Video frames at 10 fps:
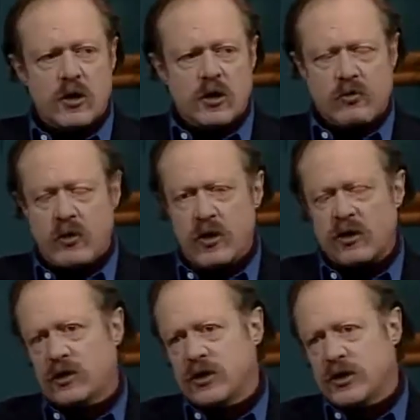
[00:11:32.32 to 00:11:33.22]
The
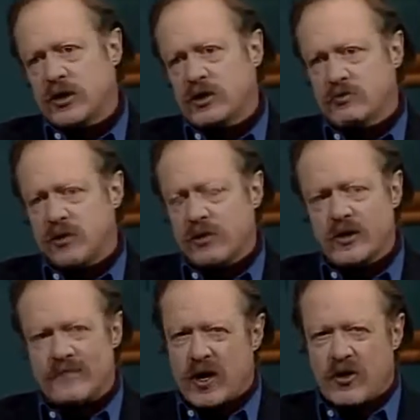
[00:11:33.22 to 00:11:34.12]
will is really,
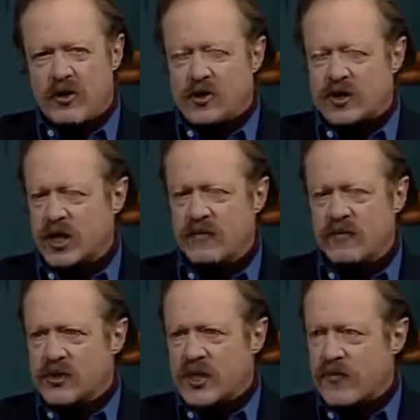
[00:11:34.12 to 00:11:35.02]
I always think of it
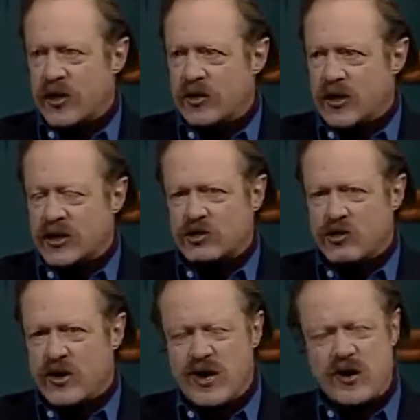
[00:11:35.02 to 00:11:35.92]
as something like a
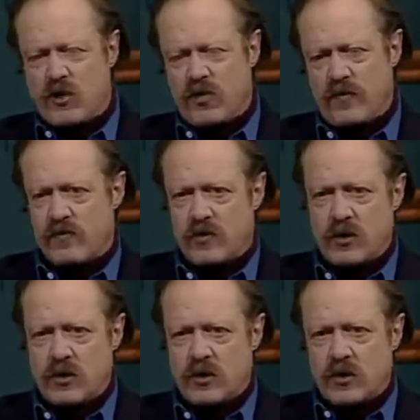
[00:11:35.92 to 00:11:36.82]
tornado.
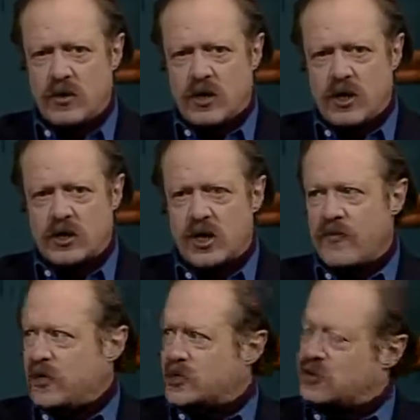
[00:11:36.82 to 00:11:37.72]
It's
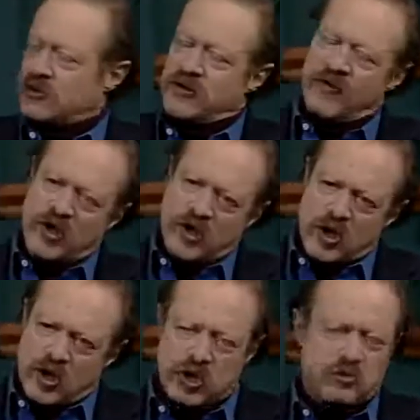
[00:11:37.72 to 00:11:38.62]
something that sort of
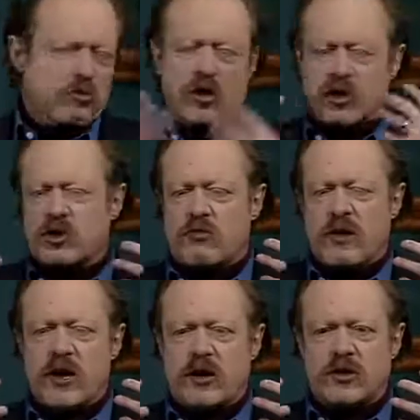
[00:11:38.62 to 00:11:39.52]
swirls
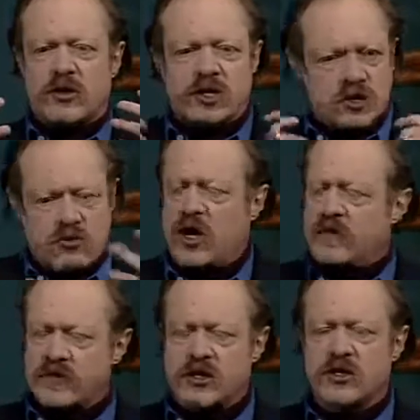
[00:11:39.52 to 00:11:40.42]
around and
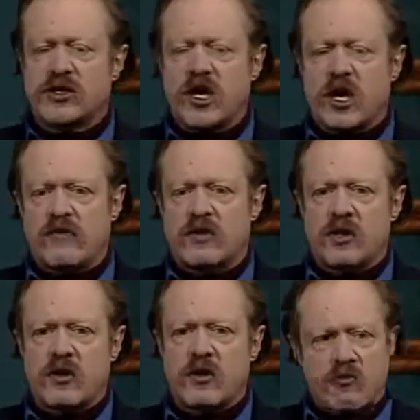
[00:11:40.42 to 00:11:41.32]
strives inside of us
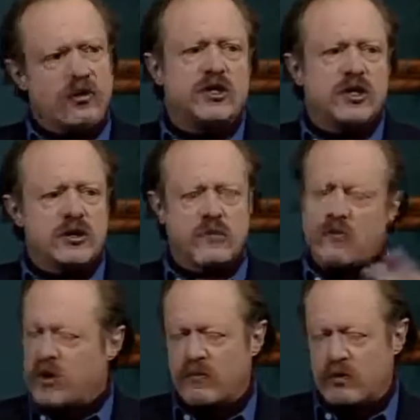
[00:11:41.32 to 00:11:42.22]
and throws us
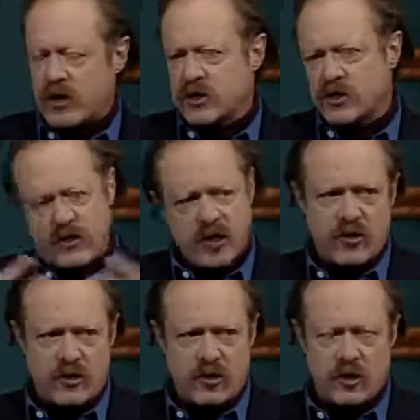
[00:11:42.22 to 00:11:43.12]
from one place to the
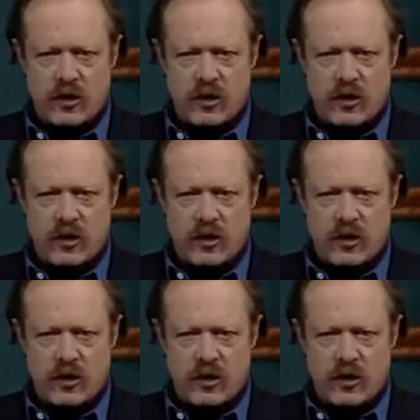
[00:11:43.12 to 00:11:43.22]
other.